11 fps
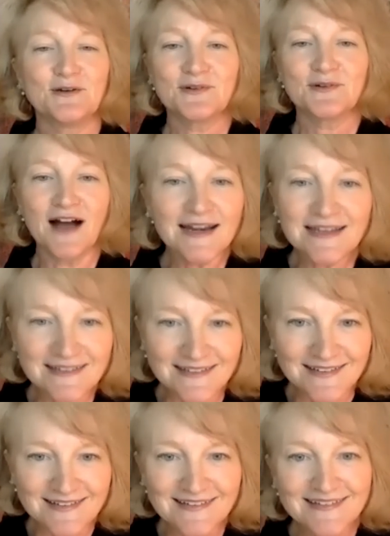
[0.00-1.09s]

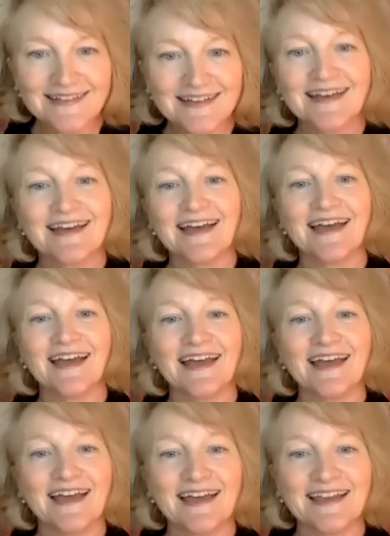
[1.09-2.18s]
Gandhi
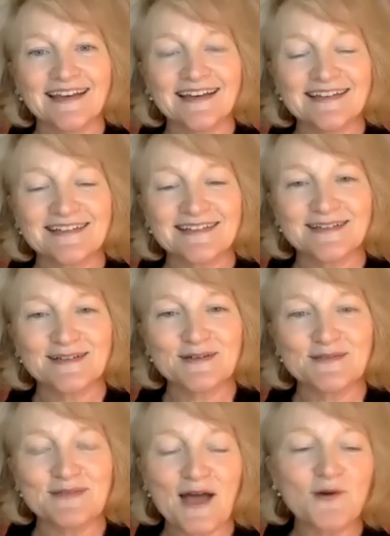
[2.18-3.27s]
and
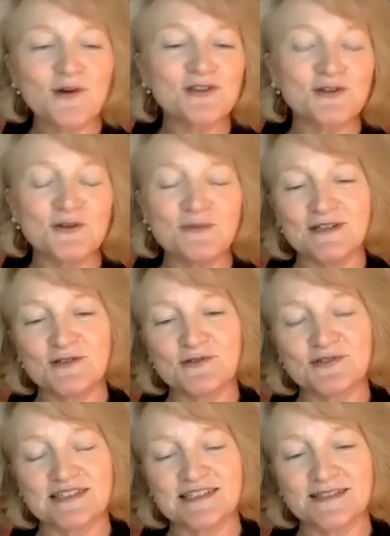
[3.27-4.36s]
Howard Thurman,
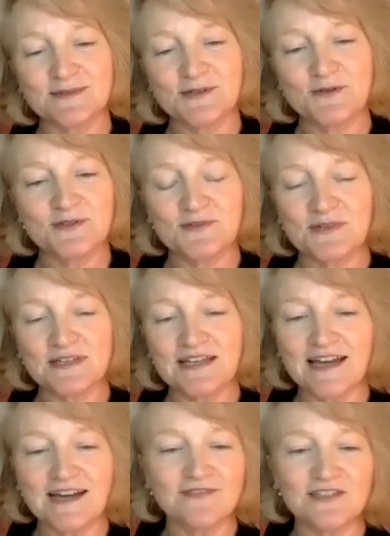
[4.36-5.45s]
who was really
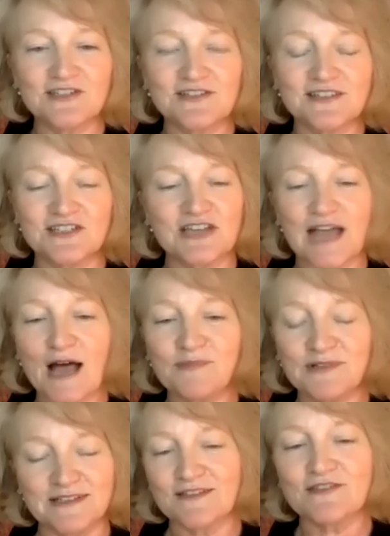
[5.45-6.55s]
kind of the
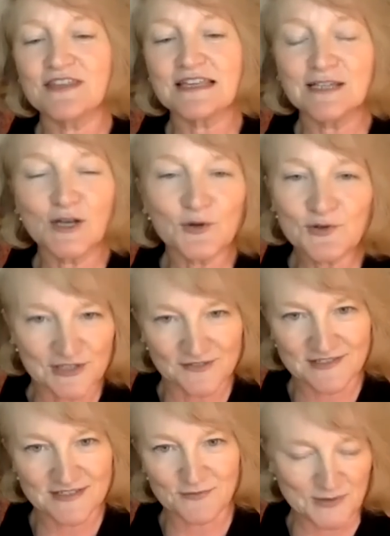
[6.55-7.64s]
chaplain, the theologian of
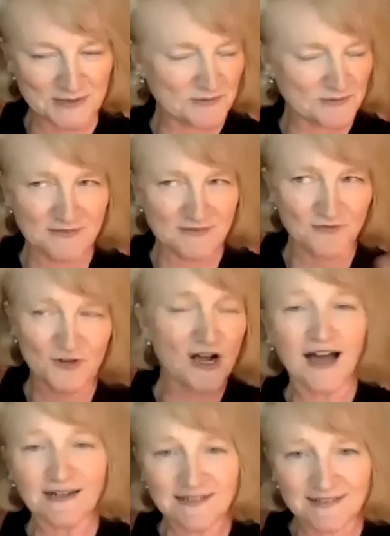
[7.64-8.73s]
the civil rights movement,
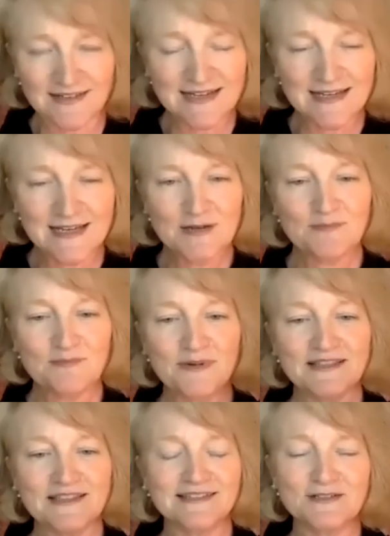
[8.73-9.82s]
forgotten,
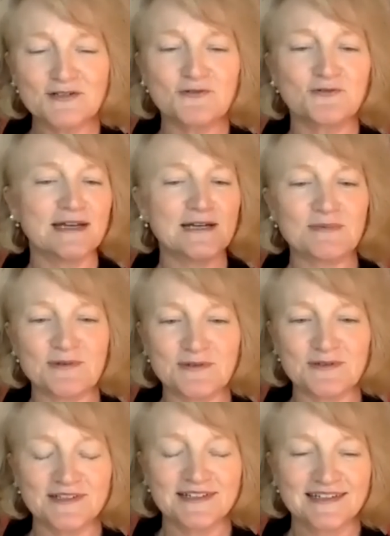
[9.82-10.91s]
but this
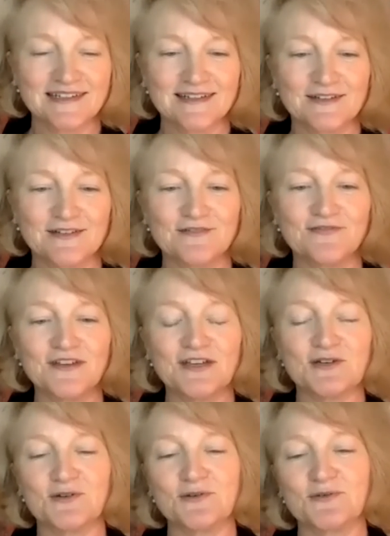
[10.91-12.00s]
incredible
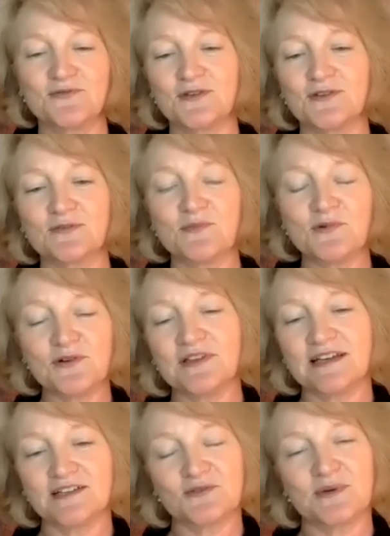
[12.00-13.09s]
figure who feels more
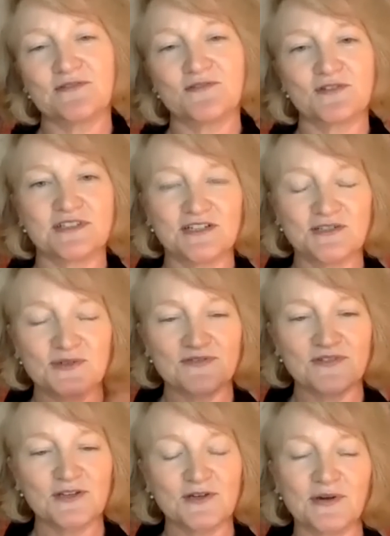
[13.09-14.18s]
like a 21st century
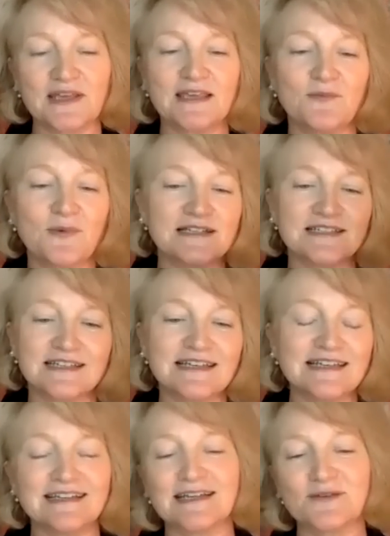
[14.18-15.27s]
figure. He went to
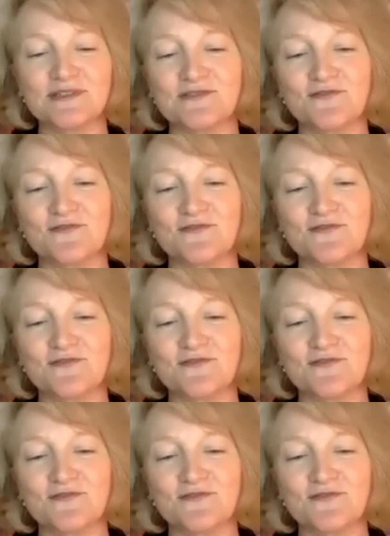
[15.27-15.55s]
India. He was